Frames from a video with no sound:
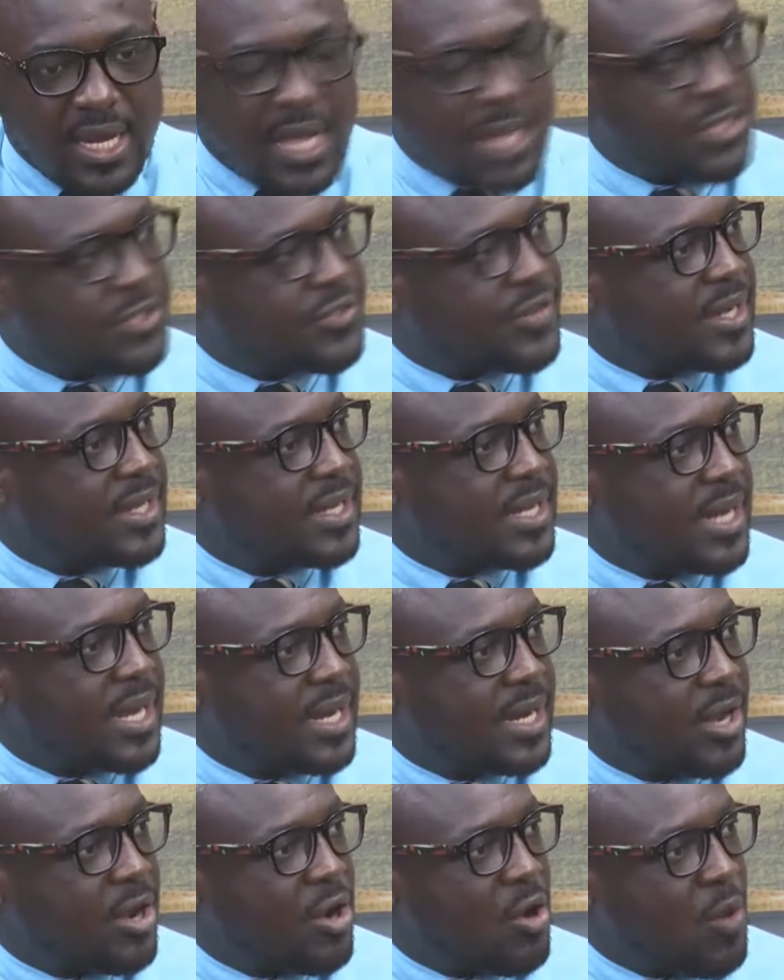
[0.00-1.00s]
are stranded
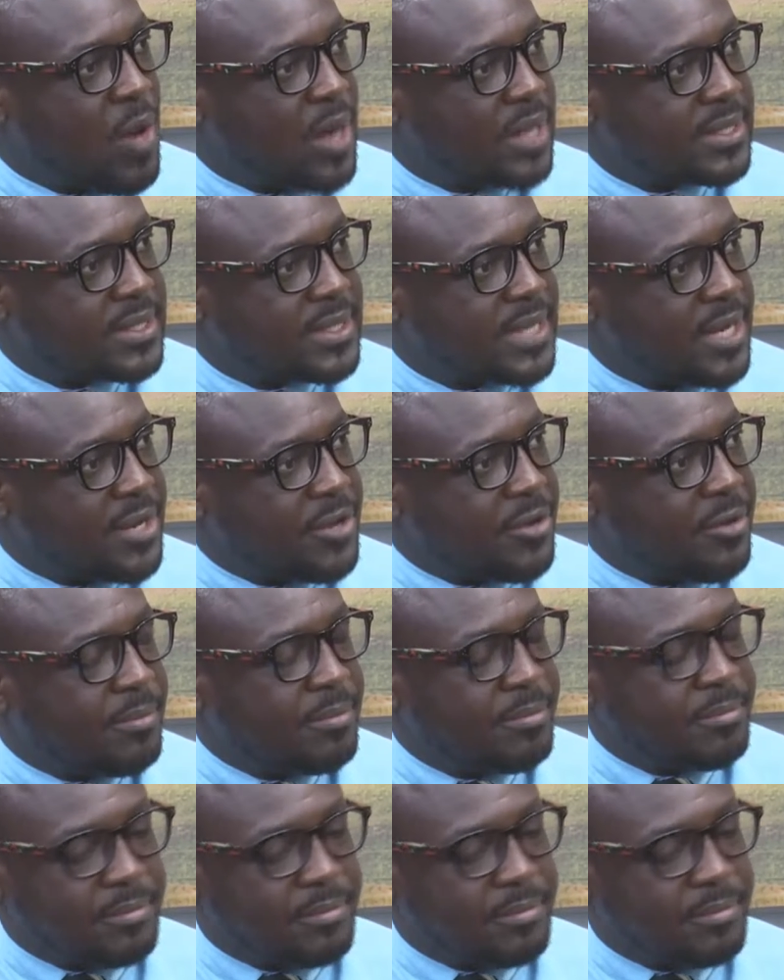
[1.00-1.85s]
at the Elwak Stadium.